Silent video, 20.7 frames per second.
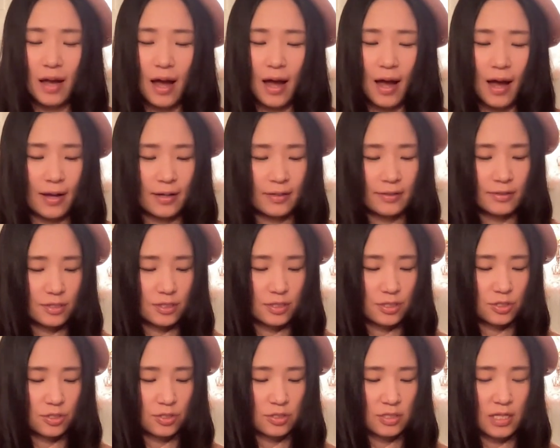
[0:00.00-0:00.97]
and
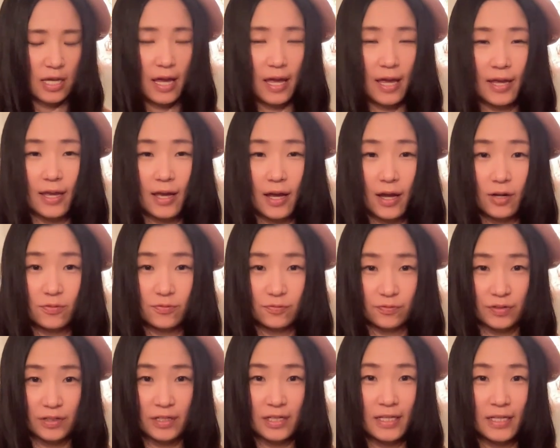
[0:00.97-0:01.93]
today I
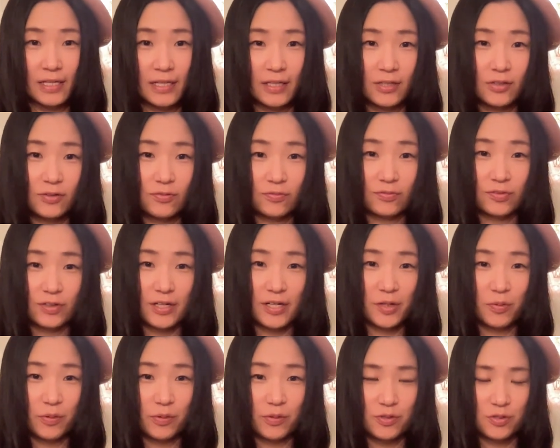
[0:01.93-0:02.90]
really
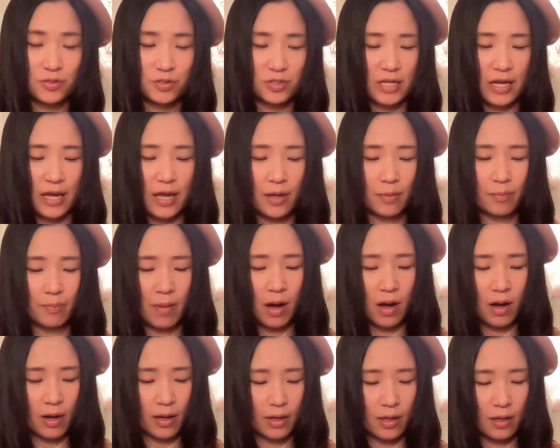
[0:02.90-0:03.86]
want to share
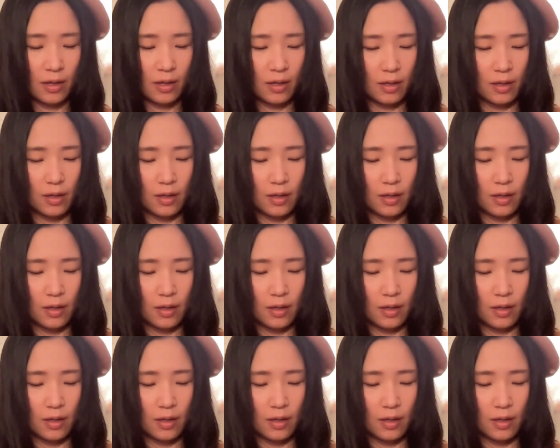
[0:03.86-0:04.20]
my